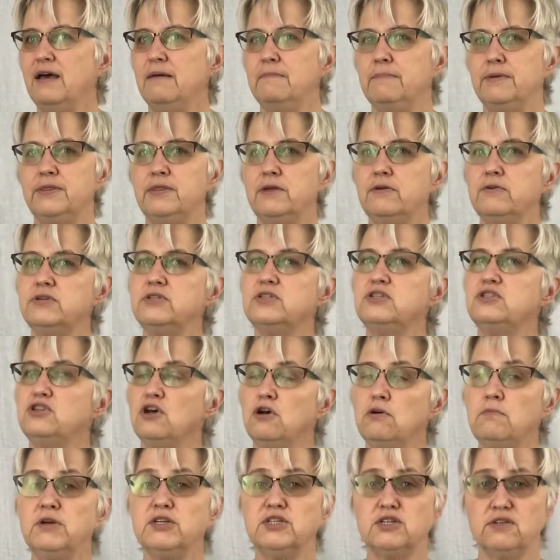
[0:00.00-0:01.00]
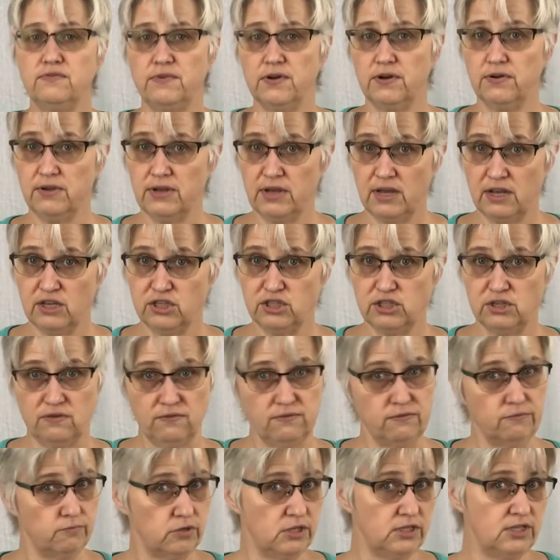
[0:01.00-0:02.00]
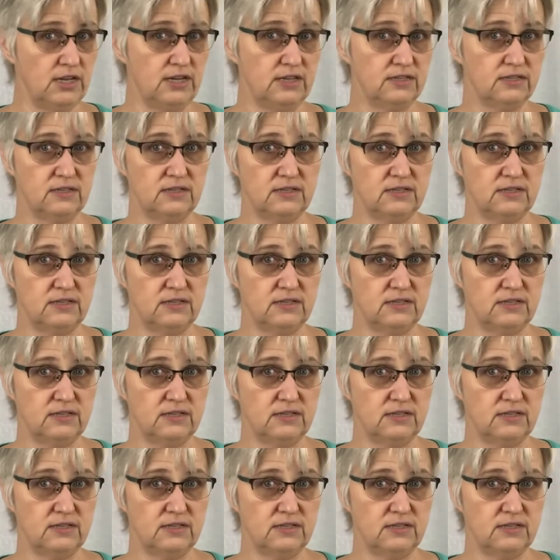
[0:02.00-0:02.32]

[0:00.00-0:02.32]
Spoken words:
But there is so much variation from state